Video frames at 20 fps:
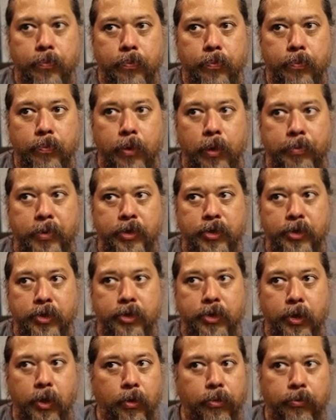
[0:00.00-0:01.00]
Let me just
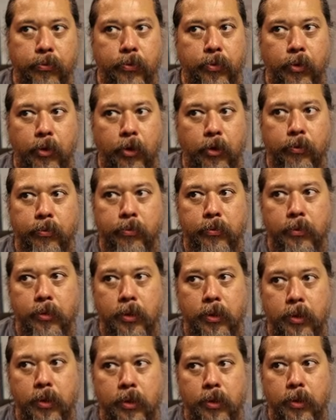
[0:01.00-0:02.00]
go through it all.
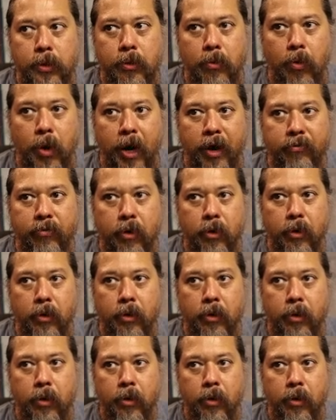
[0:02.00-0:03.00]
Whatever.
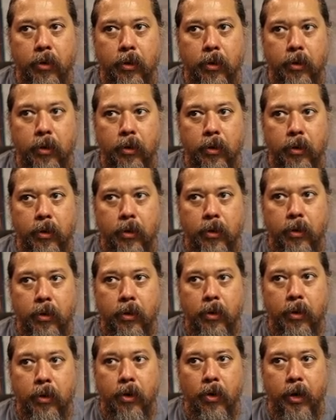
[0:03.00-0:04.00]

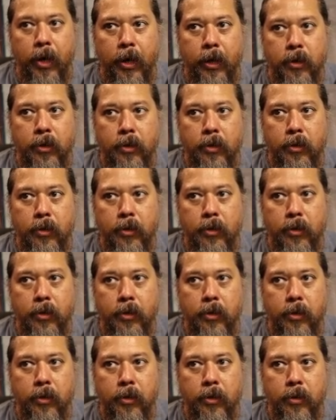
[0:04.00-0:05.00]
Okay.
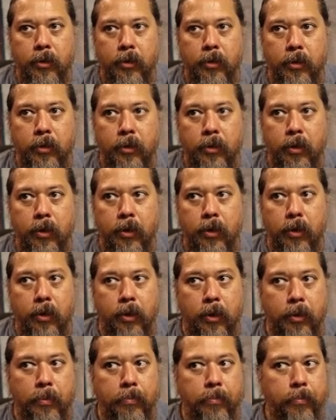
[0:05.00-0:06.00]

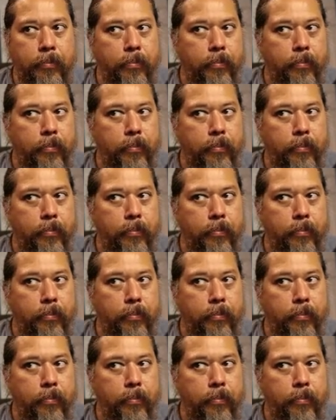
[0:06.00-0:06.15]
I'm